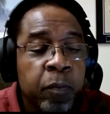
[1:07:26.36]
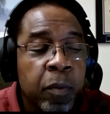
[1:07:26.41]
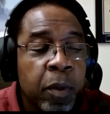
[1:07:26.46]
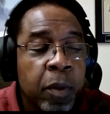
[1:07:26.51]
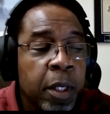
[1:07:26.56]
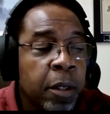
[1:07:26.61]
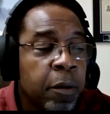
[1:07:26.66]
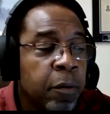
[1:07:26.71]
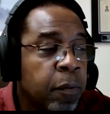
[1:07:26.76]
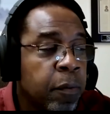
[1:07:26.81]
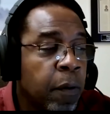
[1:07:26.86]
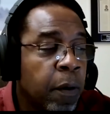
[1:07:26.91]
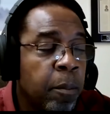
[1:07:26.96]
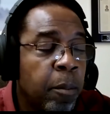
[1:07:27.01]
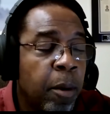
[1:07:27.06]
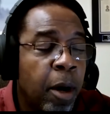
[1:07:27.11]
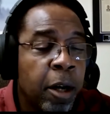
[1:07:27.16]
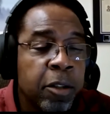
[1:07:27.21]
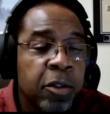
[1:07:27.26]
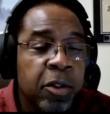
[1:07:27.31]
give
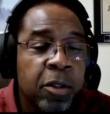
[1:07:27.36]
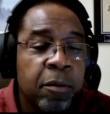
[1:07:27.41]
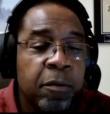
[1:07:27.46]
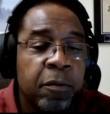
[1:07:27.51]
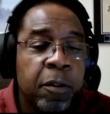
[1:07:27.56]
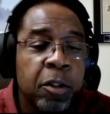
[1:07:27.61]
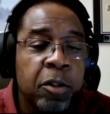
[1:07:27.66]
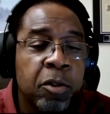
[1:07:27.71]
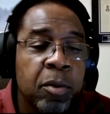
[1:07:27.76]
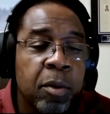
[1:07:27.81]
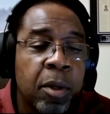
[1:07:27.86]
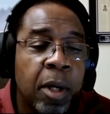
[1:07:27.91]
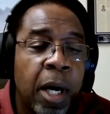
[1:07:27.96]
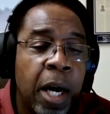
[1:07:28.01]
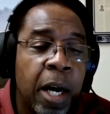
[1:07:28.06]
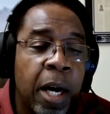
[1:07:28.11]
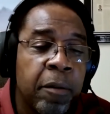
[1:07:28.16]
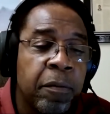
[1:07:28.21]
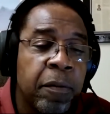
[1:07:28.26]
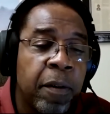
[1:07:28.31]
Marcia a virtual
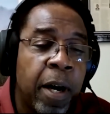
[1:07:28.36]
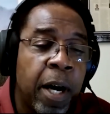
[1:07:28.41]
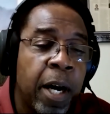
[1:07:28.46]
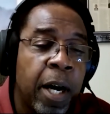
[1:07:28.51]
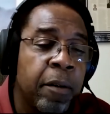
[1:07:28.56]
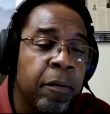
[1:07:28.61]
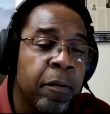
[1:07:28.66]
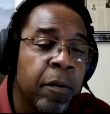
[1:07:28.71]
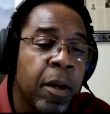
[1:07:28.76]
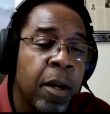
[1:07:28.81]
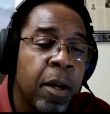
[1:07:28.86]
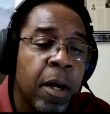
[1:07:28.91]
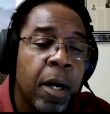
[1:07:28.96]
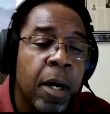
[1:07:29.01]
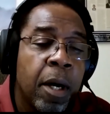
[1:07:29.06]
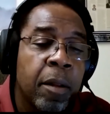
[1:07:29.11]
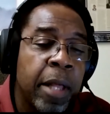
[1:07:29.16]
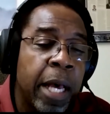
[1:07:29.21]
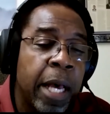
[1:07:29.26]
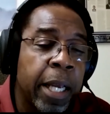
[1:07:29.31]
high five.
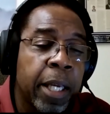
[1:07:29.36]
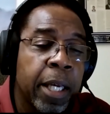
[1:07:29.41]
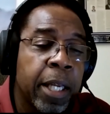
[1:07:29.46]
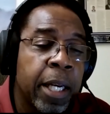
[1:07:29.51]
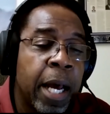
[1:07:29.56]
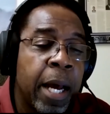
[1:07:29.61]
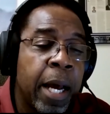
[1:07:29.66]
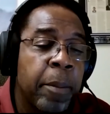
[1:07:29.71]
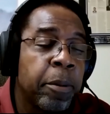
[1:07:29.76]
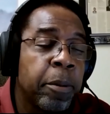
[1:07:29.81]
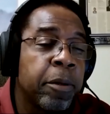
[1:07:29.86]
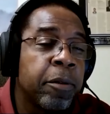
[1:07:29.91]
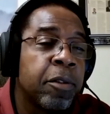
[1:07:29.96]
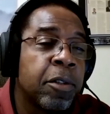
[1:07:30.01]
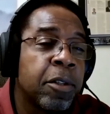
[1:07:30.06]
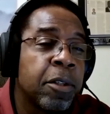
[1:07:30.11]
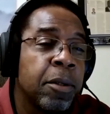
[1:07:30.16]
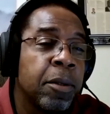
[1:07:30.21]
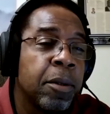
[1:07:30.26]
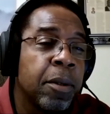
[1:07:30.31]
That can happen
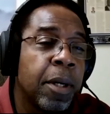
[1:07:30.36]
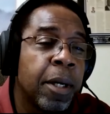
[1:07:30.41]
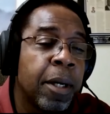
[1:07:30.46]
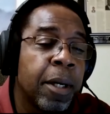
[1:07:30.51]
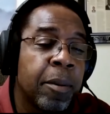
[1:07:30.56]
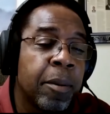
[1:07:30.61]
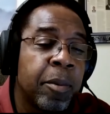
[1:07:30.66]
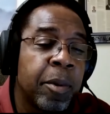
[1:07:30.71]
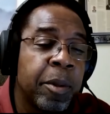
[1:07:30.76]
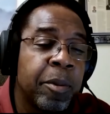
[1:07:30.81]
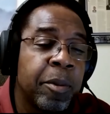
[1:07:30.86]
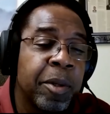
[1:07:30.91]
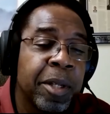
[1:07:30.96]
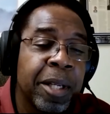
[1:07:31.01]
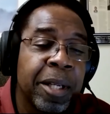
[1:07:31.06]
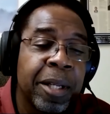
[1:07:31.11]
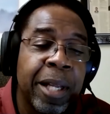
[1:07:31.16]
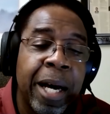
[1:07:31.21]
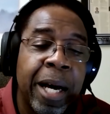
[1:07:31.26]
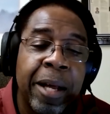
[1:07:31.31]
too. We will
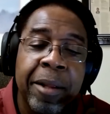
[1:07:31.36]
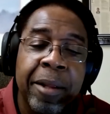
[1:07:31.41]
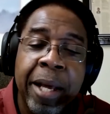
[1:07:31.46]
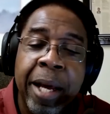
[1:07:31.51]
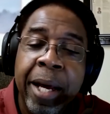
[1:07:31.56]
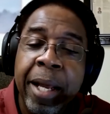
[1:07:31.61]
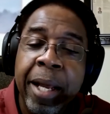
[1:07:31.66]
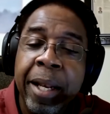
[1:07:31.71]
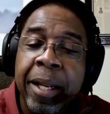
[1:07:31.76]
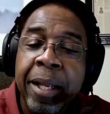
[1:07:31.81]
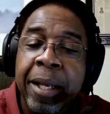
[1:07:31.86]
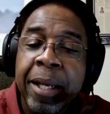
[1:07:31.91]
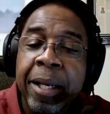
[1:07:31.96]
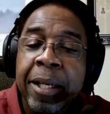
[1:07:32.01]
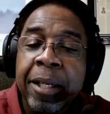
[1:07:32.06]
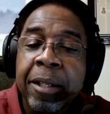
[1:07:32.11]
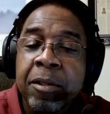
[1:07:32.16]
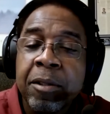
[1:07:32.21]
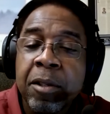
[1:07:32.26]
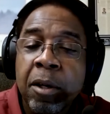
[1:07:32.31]
allow that.
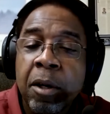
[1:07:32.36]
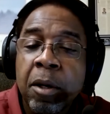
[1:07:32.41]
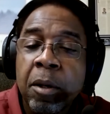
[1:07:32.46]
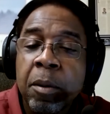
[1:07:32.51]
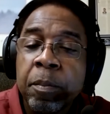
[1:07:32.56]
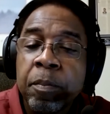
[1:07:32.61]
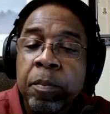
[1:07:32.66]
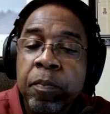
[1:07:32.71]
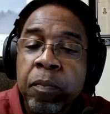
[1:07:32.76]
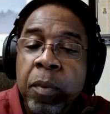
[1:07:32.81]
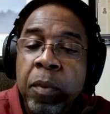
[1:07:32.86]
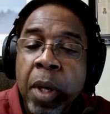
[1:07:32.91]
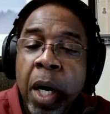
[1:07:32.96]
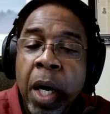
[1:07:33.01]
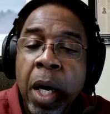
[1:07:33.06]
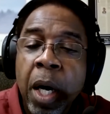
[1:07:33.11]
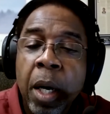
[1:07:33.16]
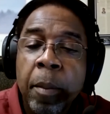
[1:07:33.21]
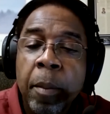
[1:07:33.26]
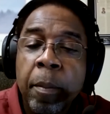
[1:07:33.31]
So,
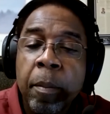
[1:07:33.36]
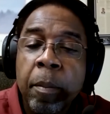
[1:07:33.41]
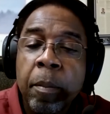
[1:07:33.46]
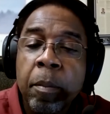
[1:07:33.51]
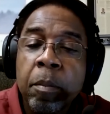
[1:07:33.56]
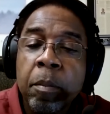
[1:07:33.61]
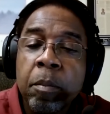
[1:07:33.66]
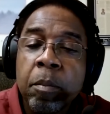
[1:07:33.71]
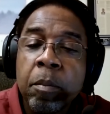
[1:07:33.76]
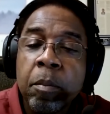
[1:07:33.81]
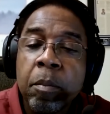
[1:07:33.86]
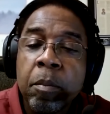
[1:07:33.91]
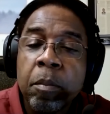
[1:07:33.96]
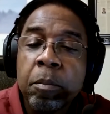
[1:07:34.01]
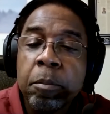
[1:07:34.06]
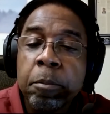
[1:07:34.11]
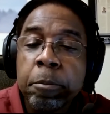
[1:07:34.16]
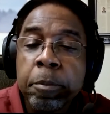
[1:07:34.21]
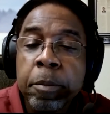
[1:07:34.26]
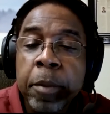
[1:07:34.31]
um,
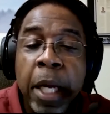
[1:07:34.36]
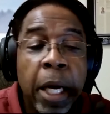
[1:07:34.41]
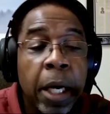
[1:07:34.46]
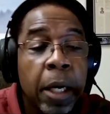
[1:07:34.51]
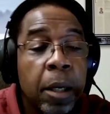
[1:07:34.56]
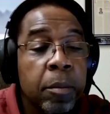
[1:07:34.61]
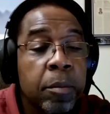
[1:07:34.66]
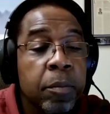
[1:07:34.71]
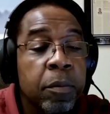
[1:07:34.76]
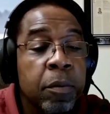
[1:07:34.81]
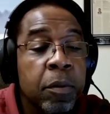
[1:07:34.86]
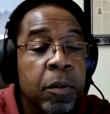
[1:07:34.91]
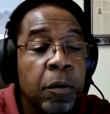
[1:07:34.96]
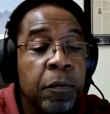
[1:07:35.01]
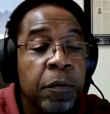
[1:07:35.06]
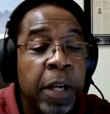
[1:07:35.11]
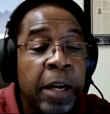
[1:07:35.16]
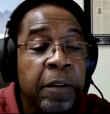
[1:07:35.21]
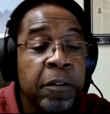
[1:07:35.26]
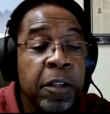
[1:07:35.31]
yeah. So
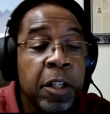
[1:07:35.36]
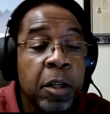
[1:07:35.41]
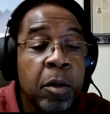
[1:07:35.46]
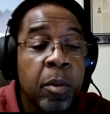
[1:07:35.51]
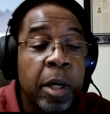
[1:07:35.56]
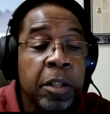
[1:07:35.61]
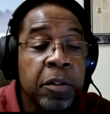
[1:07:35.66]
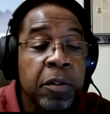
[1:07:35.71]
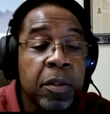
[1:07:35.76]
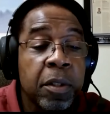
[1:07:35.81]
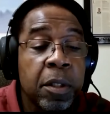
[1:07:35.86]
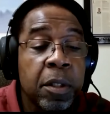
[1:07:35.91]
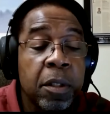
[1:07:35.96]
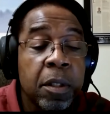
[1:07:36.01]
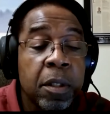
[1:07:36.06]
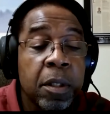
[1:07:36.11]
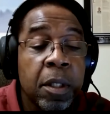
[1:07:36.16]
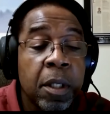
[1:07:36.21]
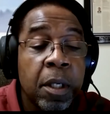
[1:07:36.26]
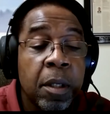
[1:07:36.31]
if you have any
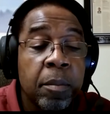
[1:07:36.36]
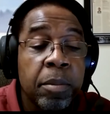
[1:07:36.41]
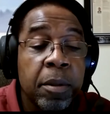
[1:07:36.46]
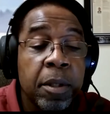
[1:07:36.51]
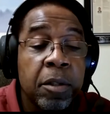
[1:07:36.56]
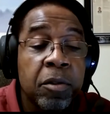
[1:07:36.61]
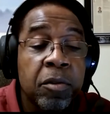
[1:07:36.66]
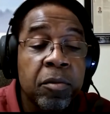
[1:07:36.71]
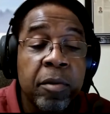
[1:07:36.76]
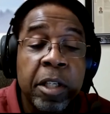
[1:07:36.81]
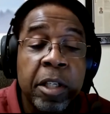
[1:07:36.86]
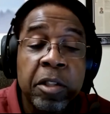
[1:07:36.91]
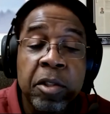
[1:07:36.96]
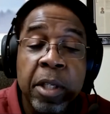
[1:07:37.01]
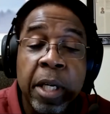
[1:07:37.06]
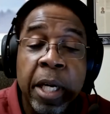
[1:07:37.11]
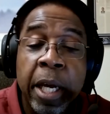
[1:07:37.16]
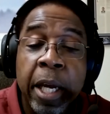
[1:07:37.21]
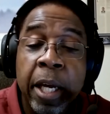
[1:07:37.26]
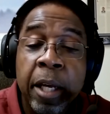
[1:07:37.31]
questions, please raise
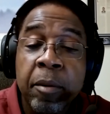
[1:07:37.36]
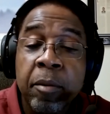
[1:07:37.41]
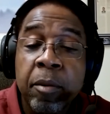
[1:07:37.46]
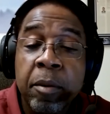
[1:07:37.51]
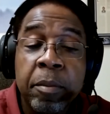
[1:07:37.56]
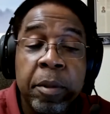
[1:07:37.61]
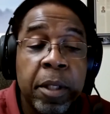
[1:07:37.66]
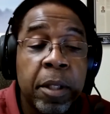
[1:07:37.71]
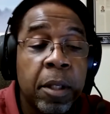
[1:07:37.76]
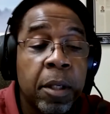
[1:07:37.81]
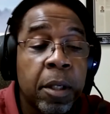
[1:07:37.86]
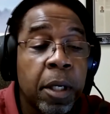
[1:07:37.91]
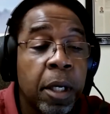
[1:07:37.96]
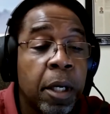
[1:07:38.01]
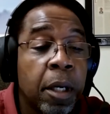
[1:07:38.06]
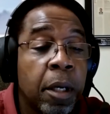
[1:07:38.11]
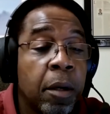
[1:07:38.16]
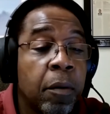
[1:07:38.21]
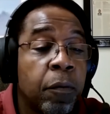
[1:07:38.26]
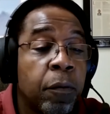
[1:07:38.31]
your hand. We'll be
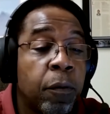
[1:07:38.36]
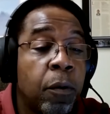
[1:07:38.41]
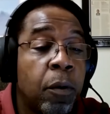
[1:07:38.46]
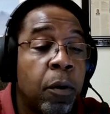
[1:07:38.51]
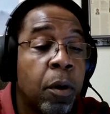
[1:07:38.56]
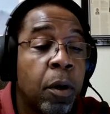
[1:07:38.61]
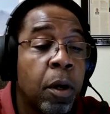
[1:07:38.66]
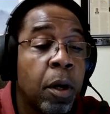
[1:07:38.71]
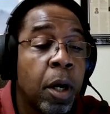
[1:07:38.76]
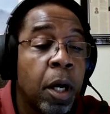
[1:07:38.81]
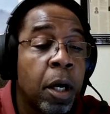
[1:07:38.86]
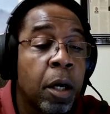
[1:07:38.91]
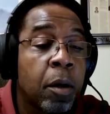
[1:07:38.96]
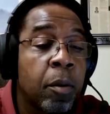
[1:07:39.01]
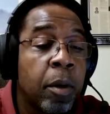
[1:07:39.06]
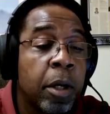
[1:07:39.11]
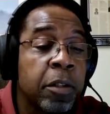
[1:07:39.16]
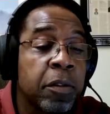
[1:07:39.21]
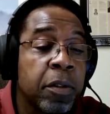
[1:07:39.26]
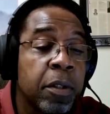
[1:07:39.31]
looking for
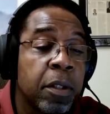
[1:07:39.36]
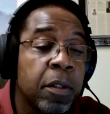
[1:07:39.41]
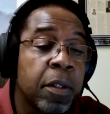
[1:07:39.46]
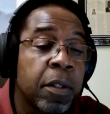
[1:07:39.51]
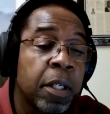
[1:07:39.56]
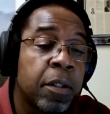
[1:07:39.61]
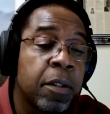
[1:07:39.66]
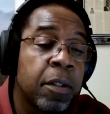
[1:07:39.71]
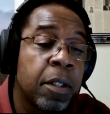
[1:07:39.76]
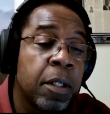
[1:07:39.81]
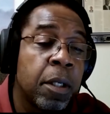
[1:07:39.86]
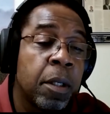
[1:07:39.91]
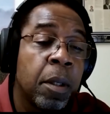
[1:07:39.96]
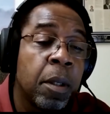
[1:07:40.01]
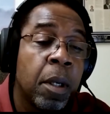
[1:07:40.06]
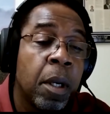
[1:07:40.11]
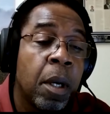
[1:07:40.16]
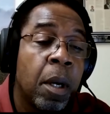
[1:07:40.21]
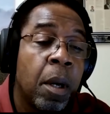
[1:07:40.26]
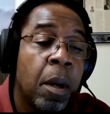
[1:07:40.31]
questions. I see
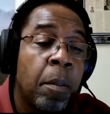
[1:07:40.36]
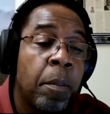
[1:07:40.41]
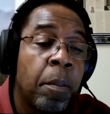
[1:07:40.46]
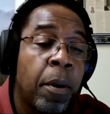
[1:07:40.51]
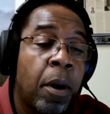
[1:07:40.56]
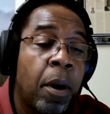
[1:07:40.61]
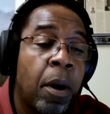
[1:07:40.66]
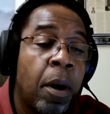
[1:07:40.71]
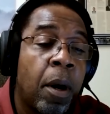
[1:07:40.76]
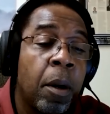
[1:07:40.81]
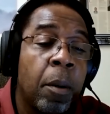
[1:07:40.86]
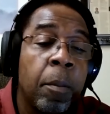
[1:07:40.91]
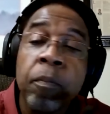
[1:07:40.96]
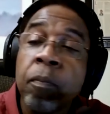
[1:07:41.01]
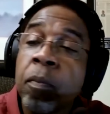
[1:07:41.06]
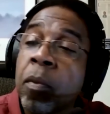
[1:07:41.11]
Paul